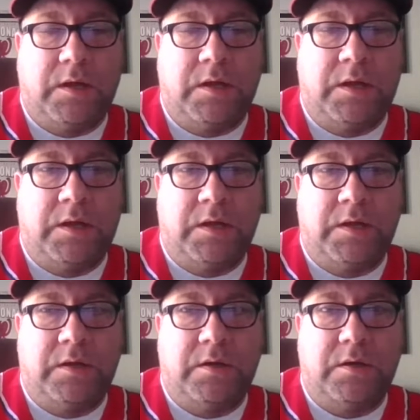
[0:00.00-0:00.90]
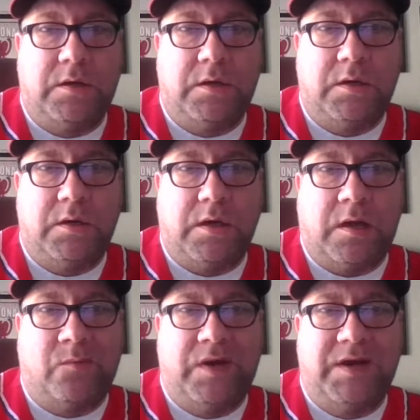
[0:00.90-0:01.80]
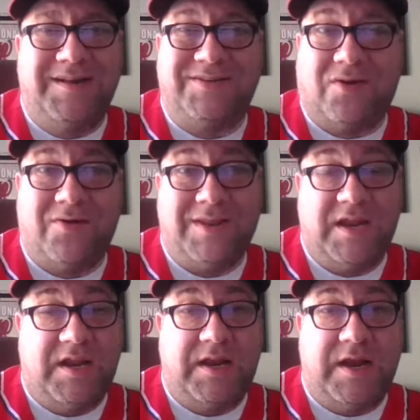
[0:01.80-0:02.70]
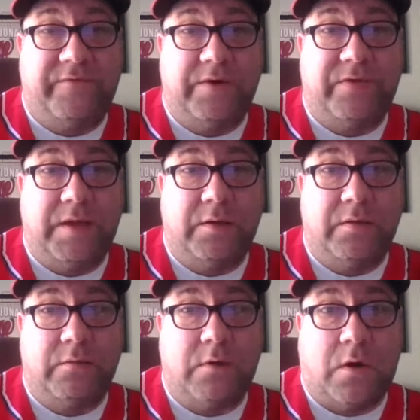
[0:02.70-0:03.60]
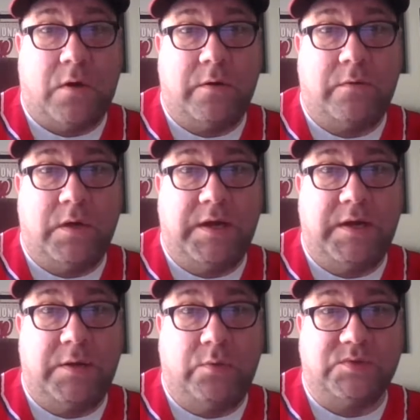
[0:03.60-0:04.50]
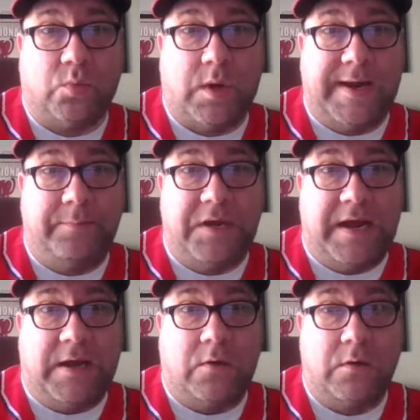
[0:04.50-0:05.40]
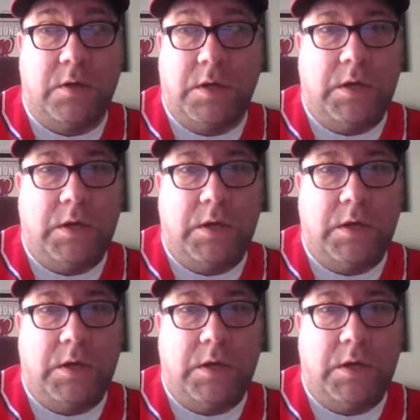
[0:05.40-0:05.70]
And I went into Target and everything card related was wiped out.